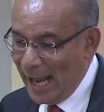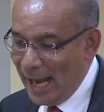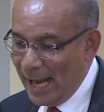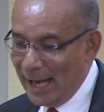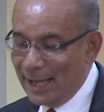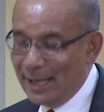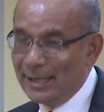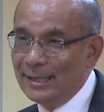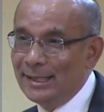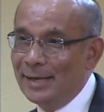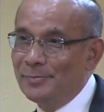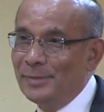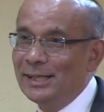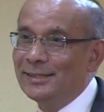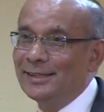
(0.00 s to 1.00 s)

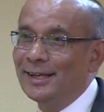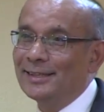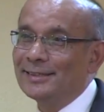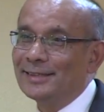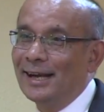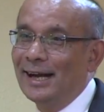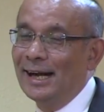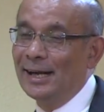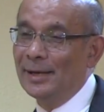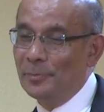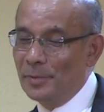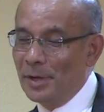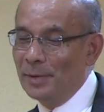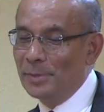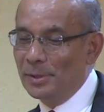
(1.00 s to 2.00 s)
Let me then
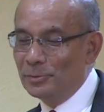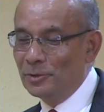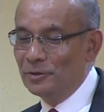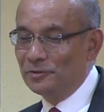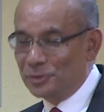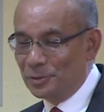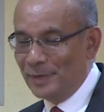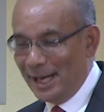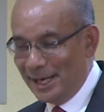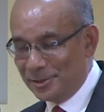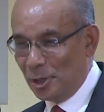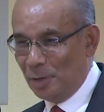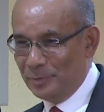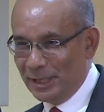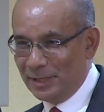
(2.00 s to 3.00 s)
move to my
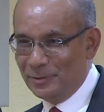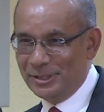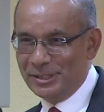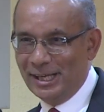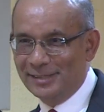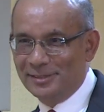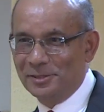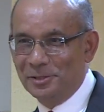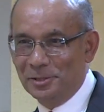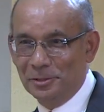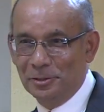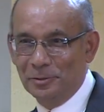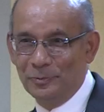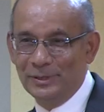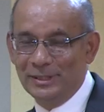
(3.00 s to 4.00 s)
topic, which has to
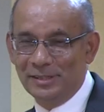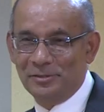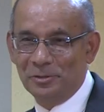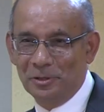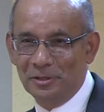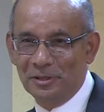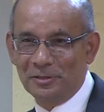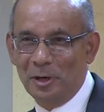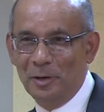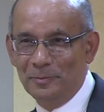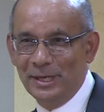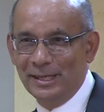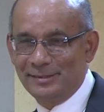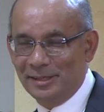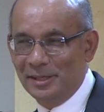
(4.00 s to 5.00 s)
do with this whole
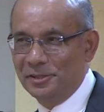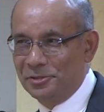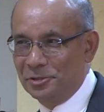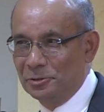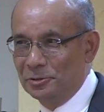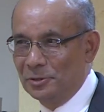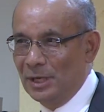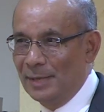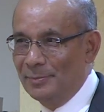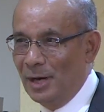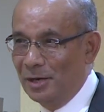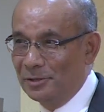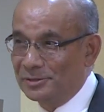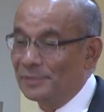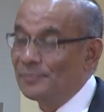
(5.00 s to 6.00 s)
complex issue
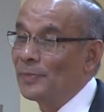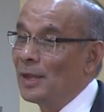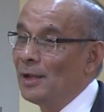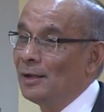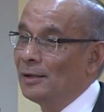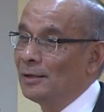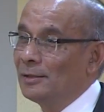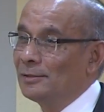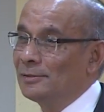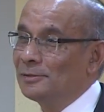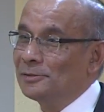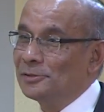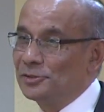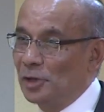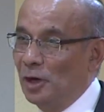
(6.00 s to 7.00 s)
about
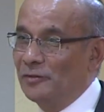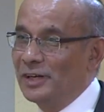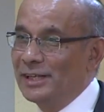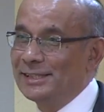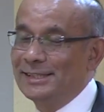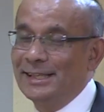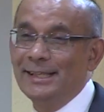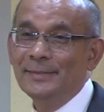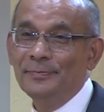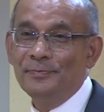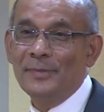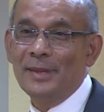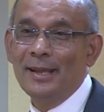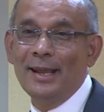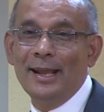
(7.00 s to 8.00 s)
sovereignty
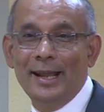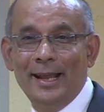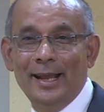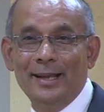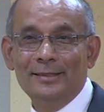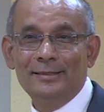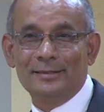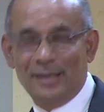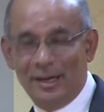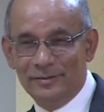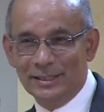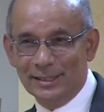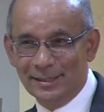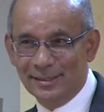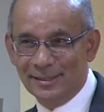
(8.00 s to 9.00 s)
and
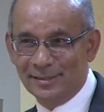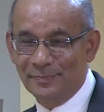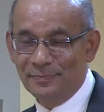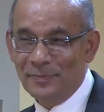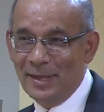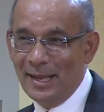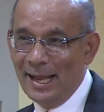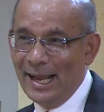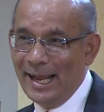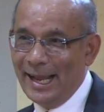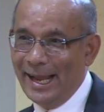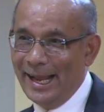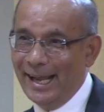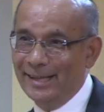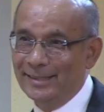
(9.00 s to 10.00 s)
governance
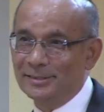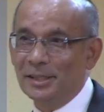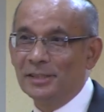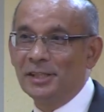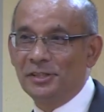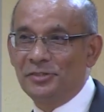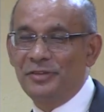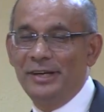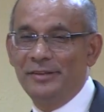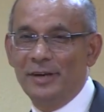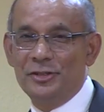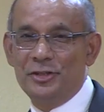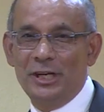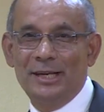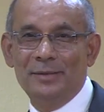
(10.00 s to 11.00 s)
and the three
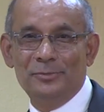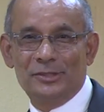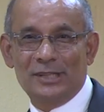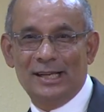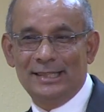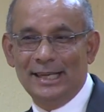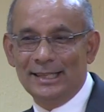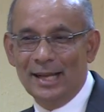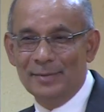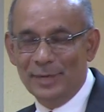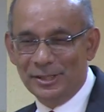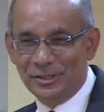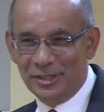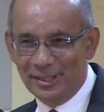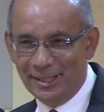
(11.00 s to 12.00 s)
regimes that I
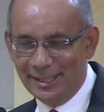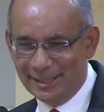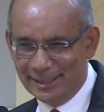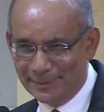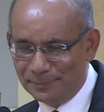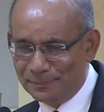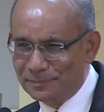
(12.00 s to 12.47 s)
mentioned here.